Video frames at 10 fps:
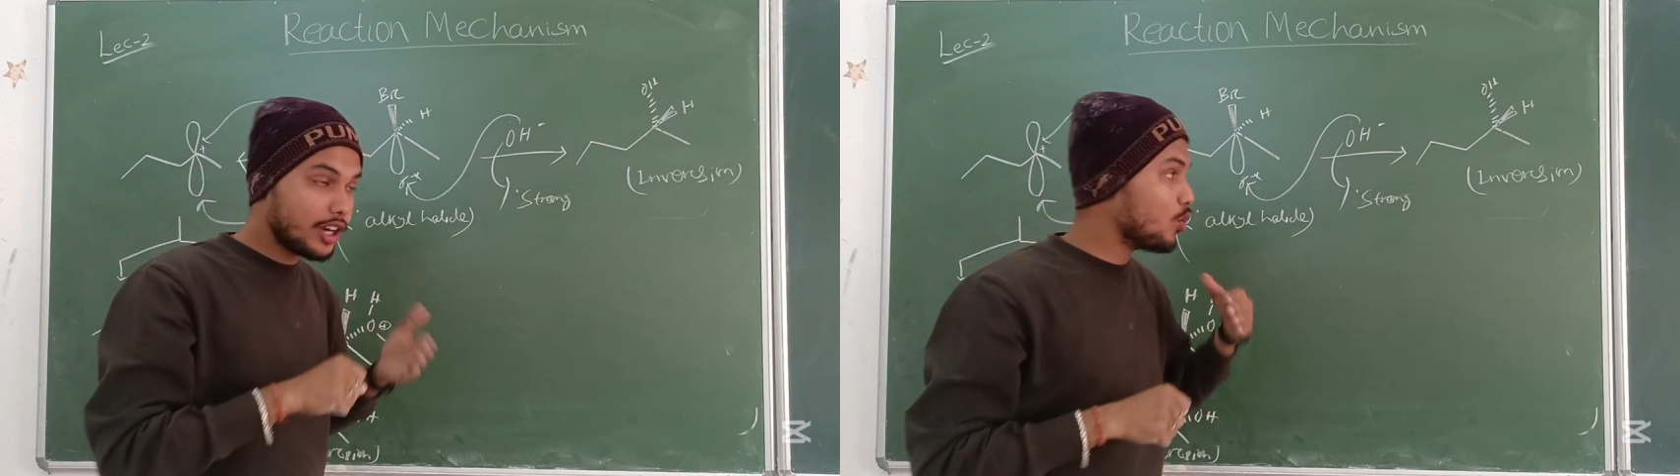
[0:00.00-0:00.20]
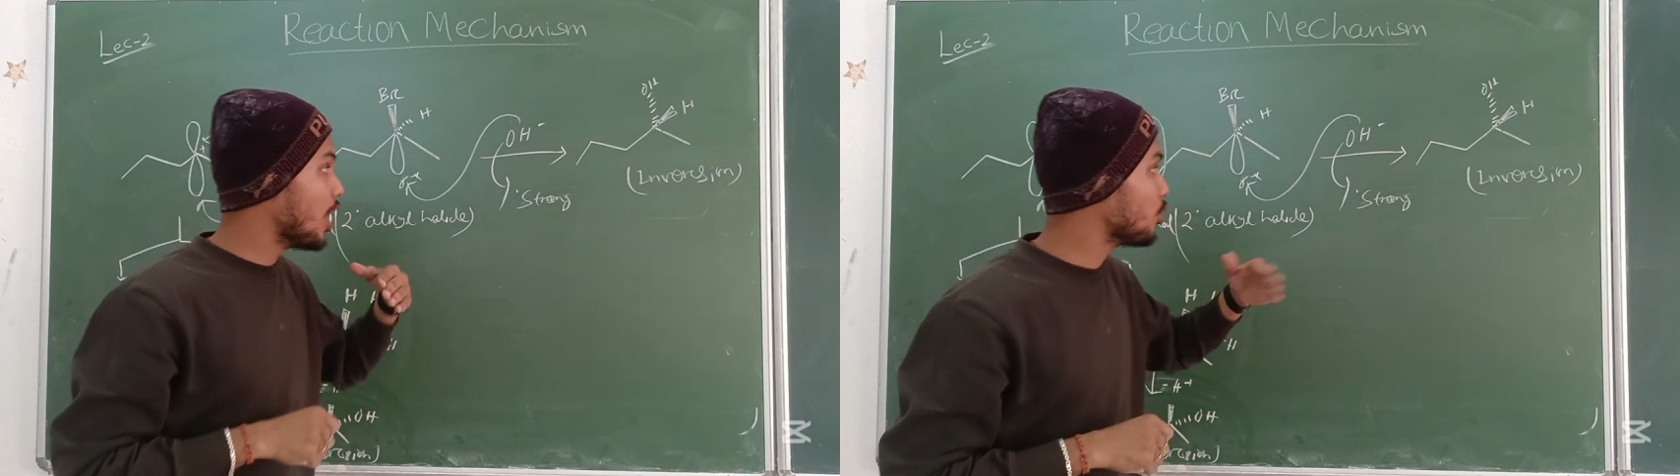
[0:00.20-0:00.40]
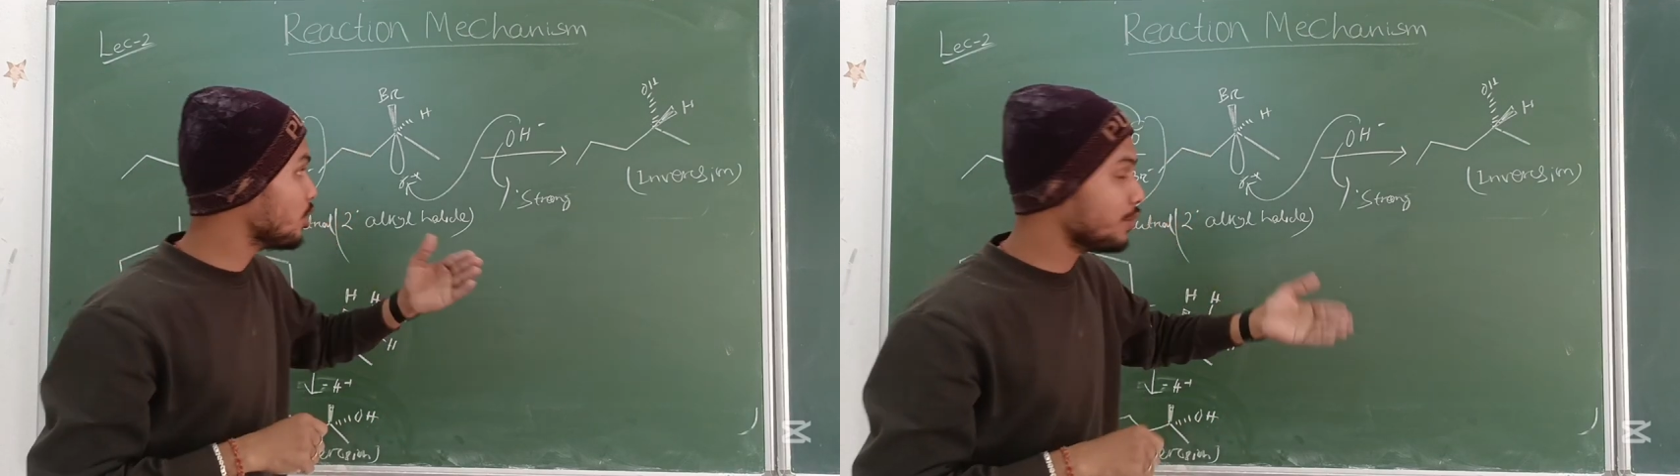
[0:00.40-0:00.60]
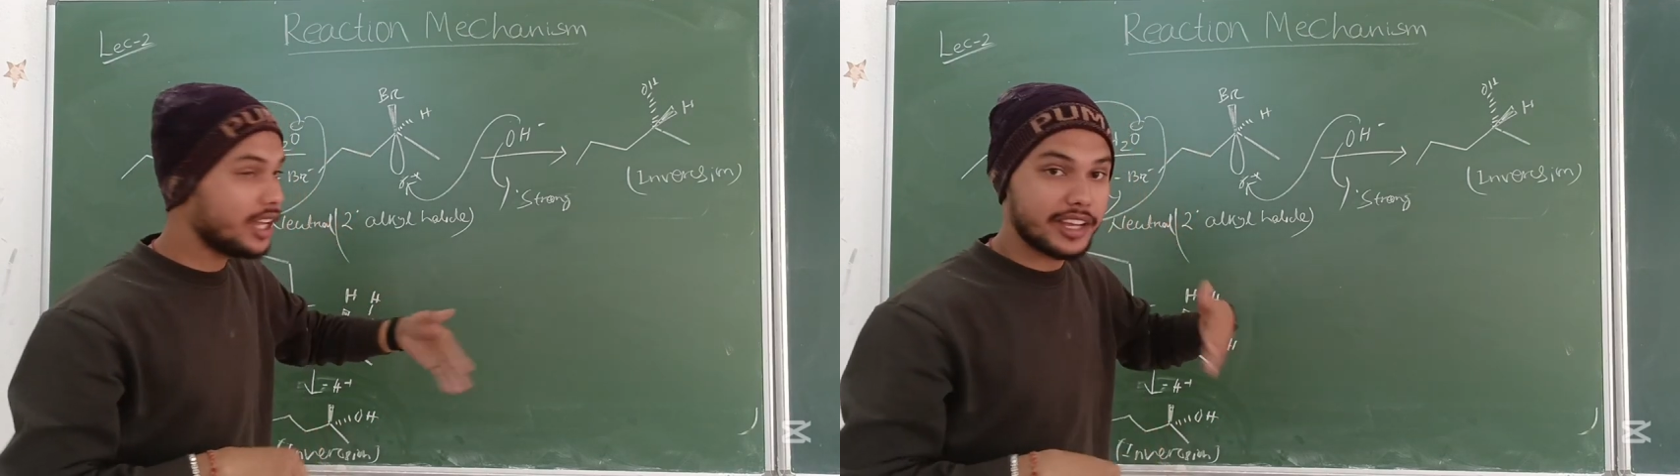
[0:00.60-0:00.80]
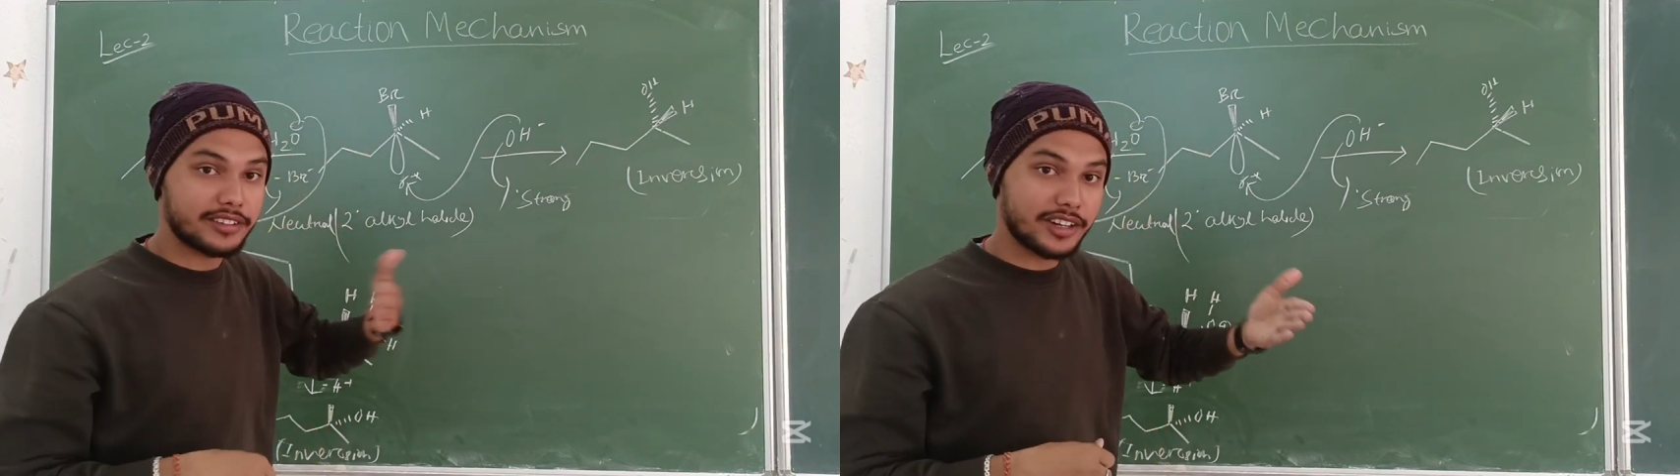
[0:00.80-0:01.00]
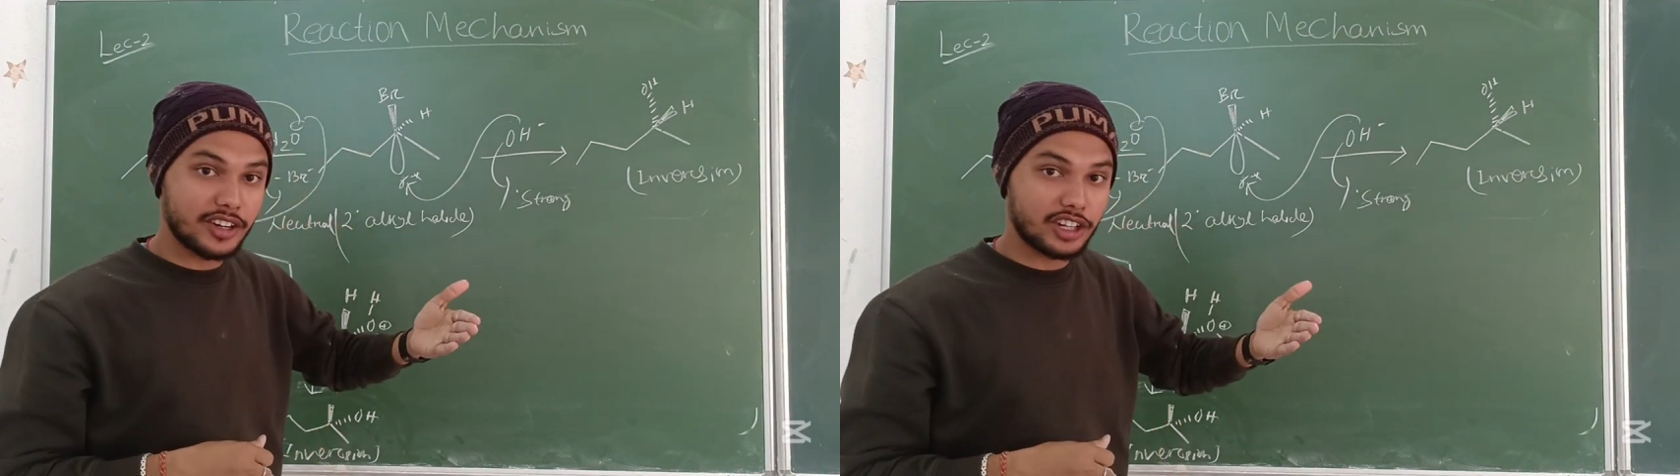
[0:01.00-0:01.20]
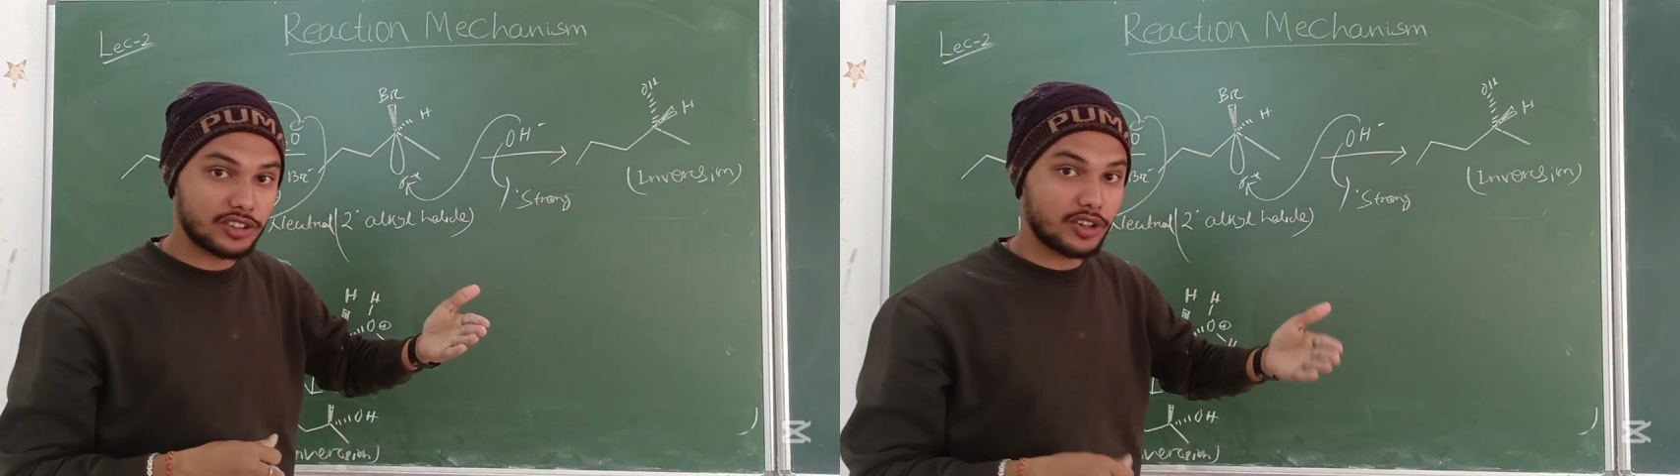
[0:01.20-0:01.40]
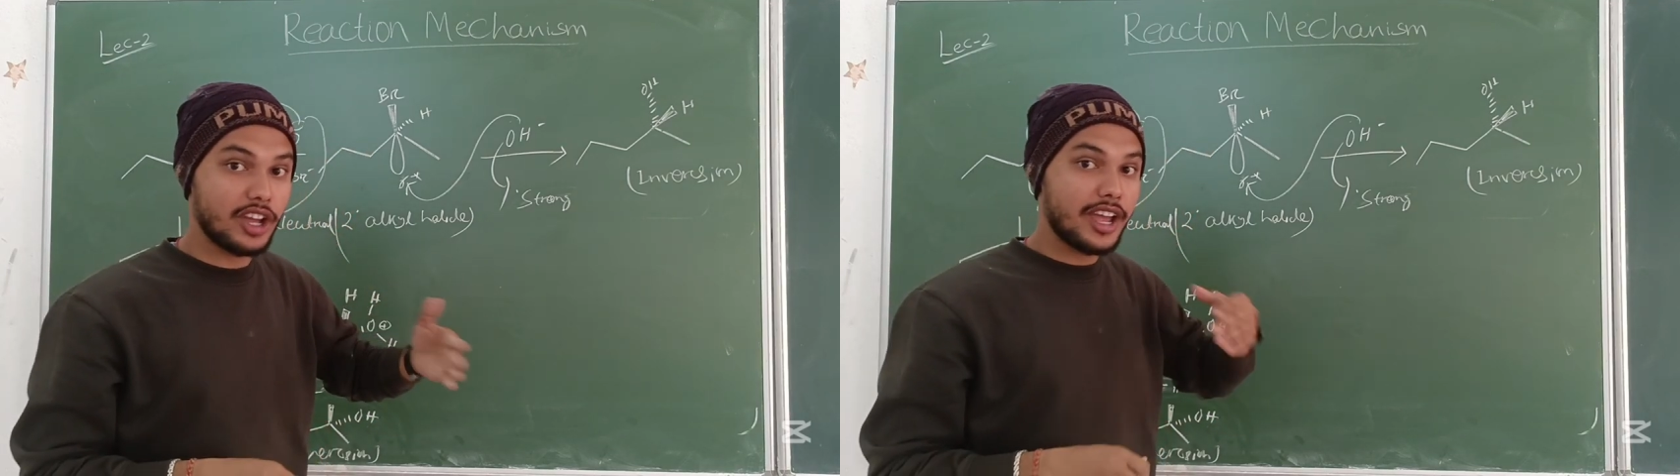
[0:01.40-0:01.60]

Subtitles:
and what will be the SN reaction